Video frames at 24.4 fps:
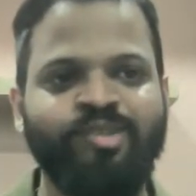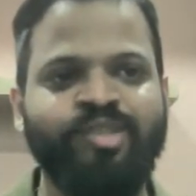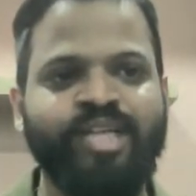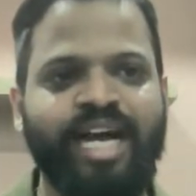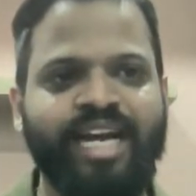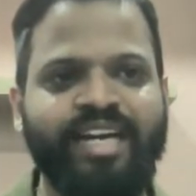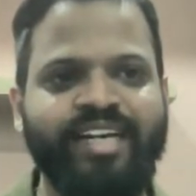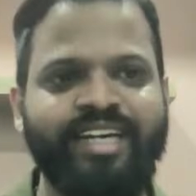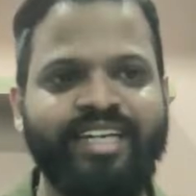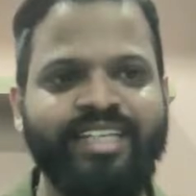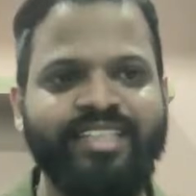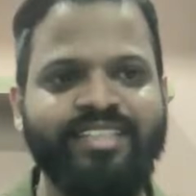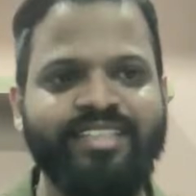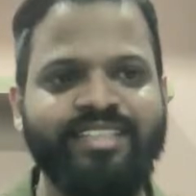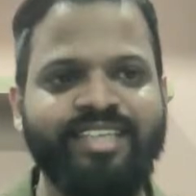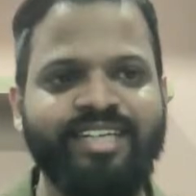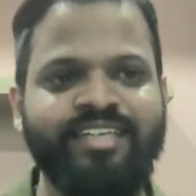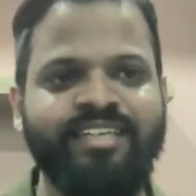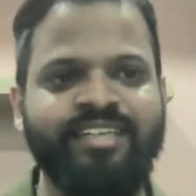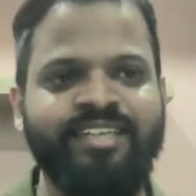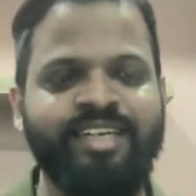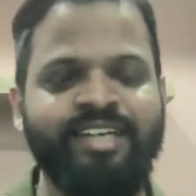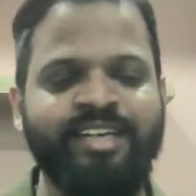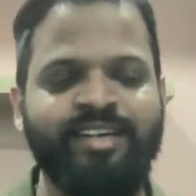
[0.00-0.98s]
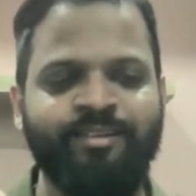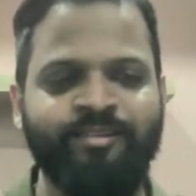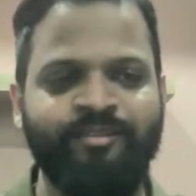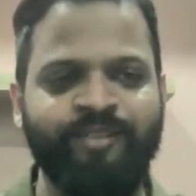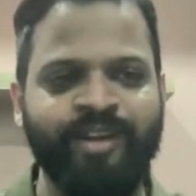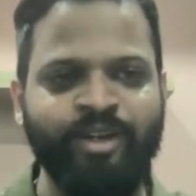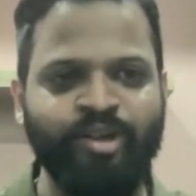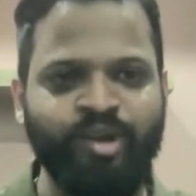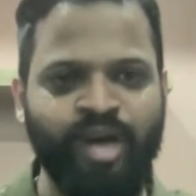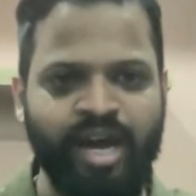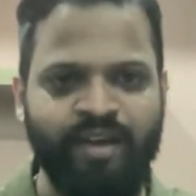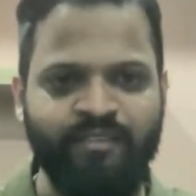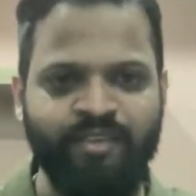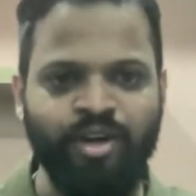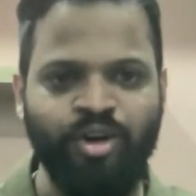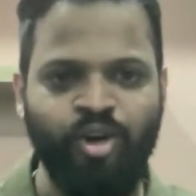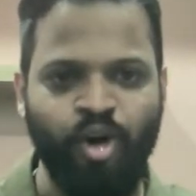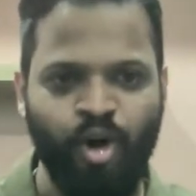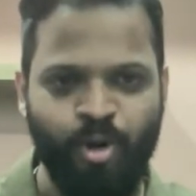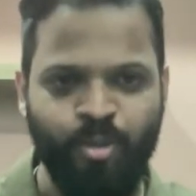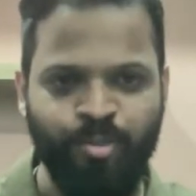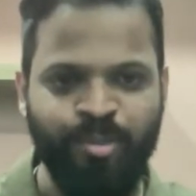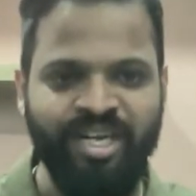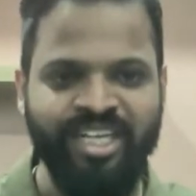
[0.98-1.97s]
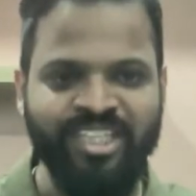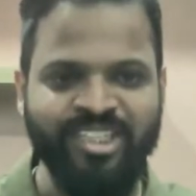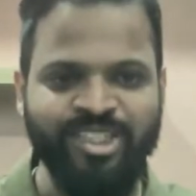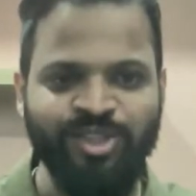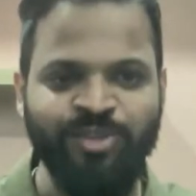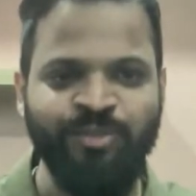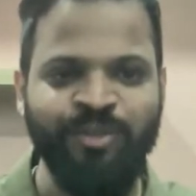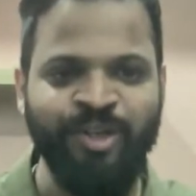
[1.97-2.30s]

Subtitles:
so the idea is that when you have a combination,